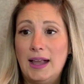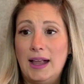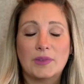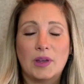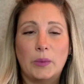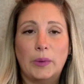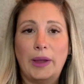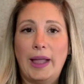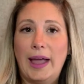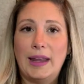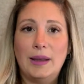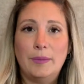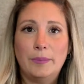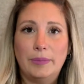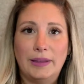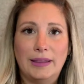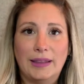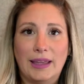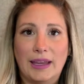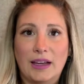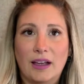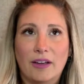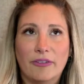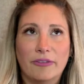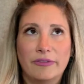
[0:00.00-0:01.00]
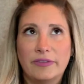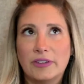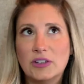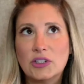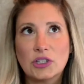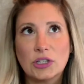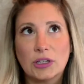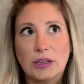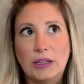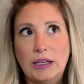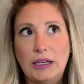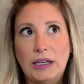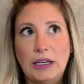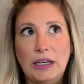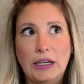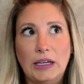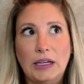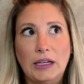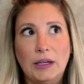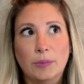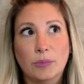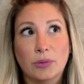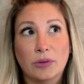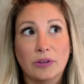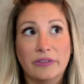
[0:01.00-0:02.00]
We hadn't been like
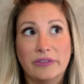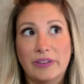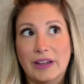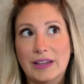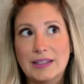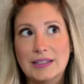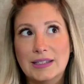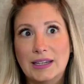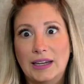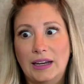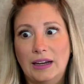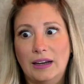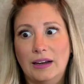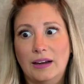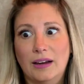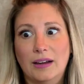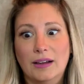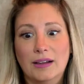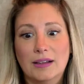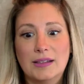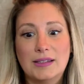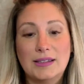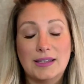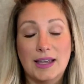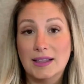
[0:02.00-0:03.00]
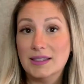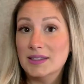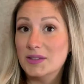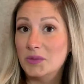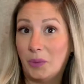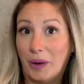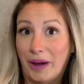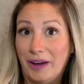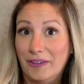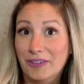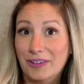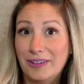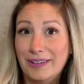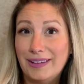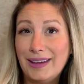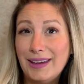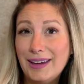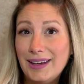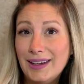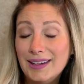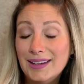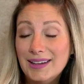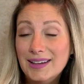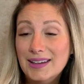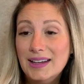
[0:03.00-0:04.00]
officially preventing since
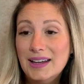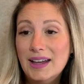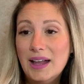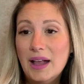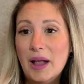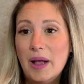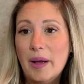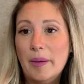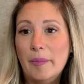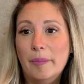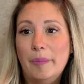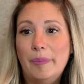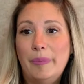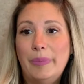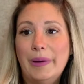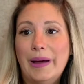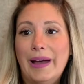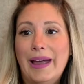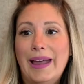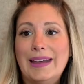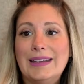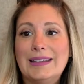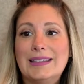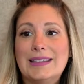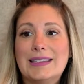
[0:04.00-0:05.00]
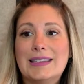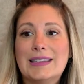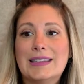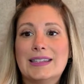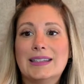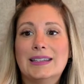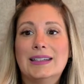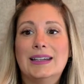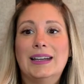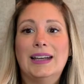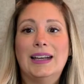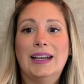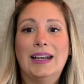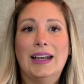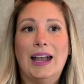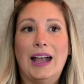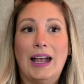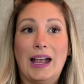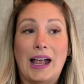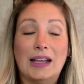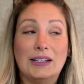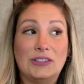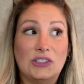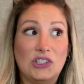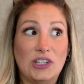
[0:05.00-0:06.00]
Waverly,
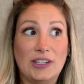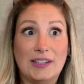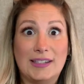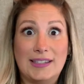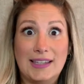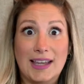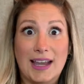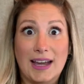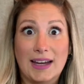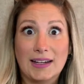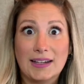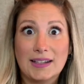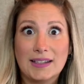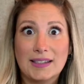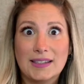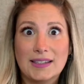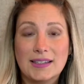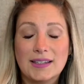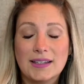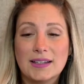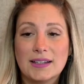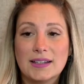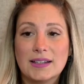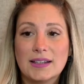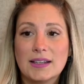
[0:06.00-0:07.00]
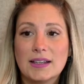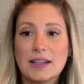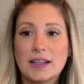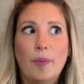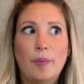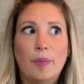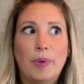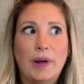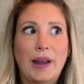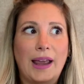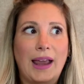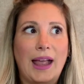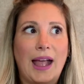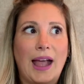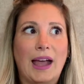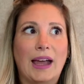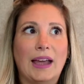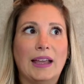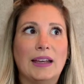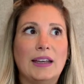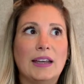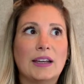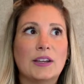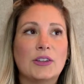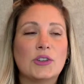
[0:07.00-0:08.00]
and she's 6. But I
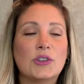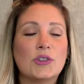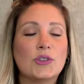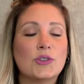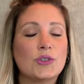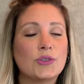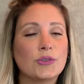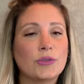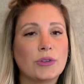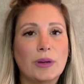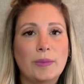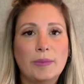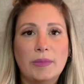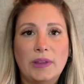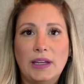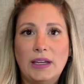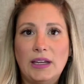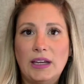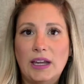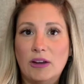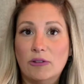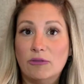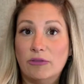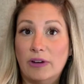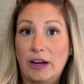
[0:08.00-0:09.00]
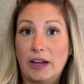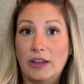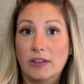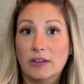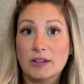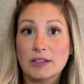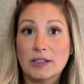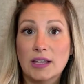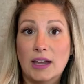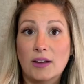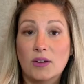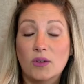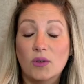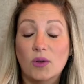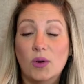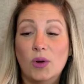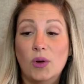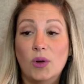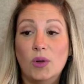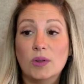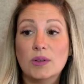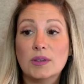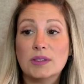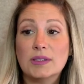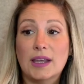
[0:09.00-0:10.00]
had extremely irregular
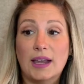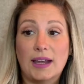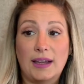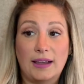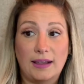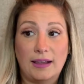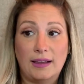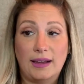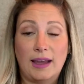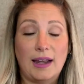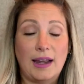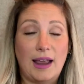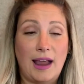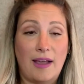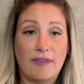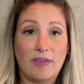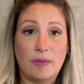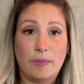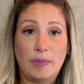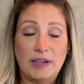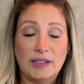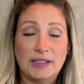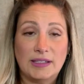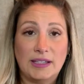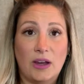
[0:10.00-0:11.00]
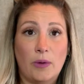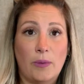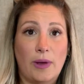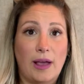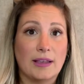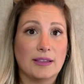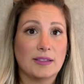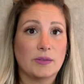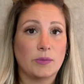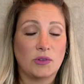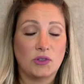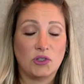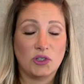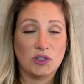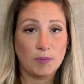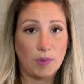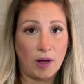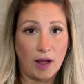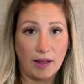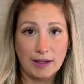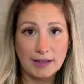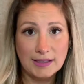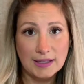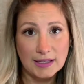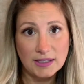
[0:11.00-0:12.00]
cycles. I had the PCOS, which is
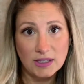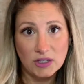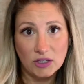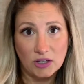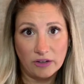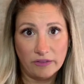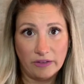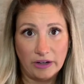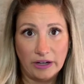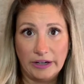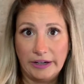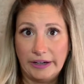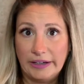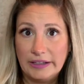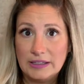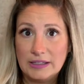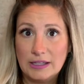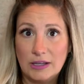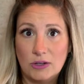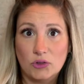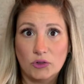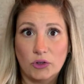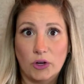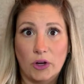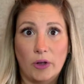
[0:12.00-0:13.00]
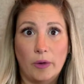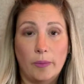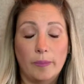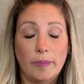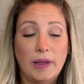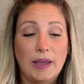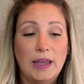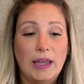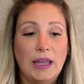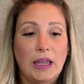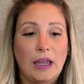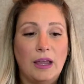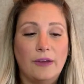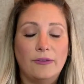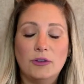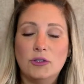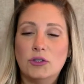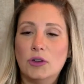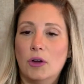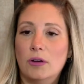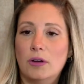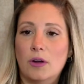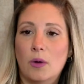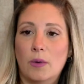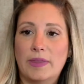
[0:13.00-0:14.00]
polycystic ovarian syndrome. If you
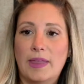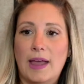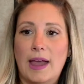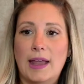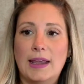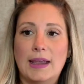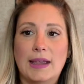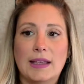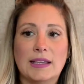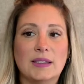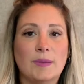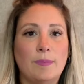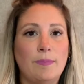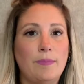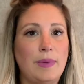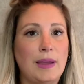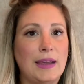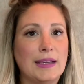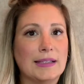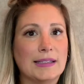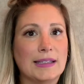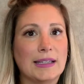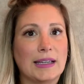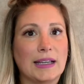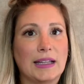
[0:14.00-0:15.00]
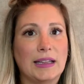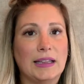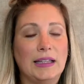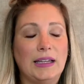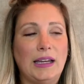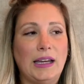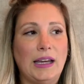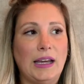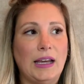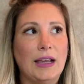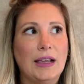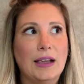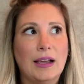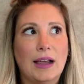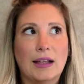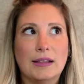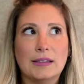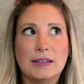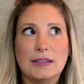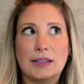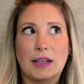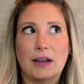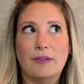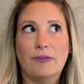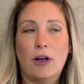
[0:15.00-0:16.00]
don't know what that is, basically,
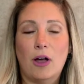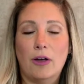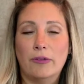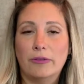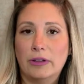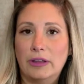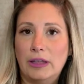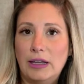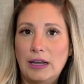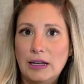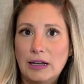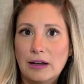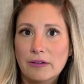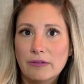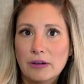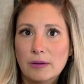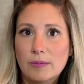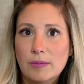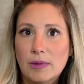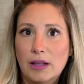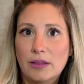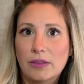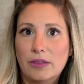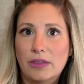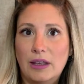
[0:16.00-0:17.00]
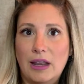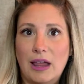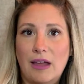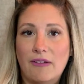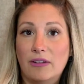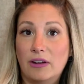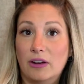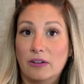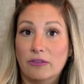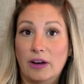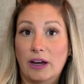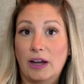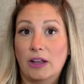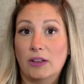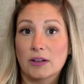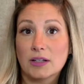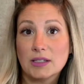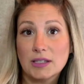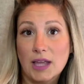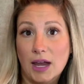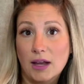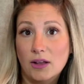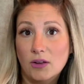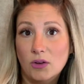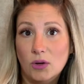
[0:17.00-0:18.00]
instead of ovulating every month and having a regular
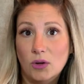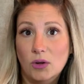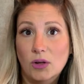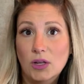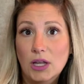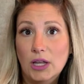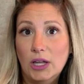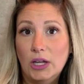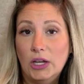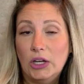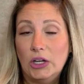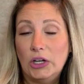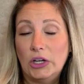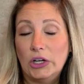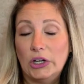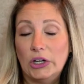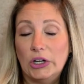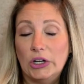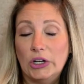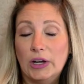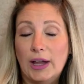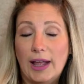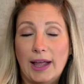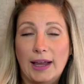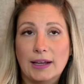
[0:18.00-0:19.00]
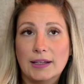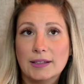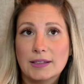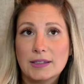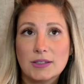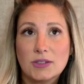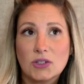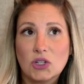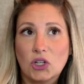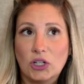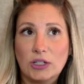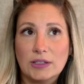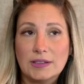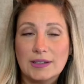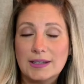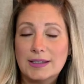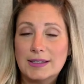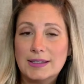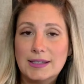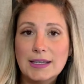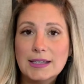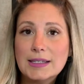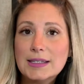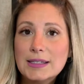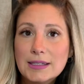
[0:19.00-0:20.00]
cycle, your eggs turn to
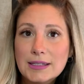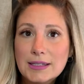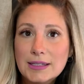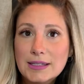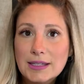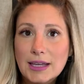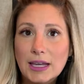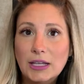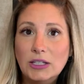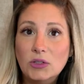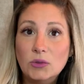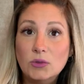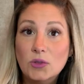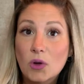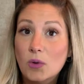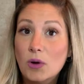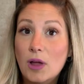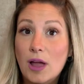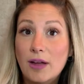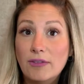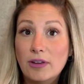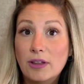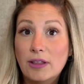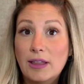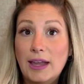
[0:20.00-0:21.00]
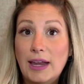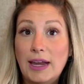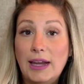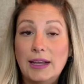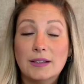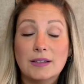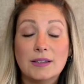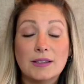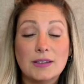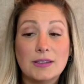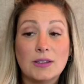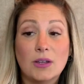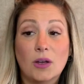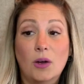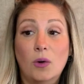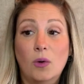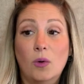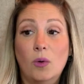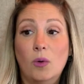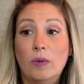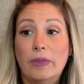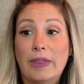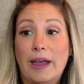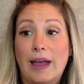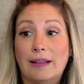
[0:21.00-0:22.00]
cysts and you don't ovulate.
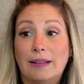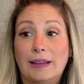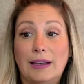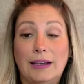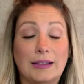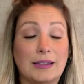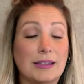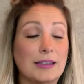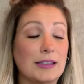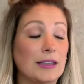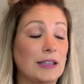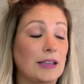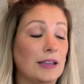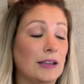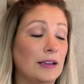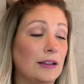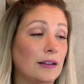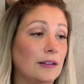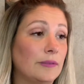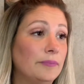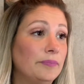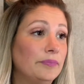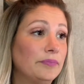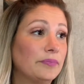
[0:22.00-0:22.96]
So that leads to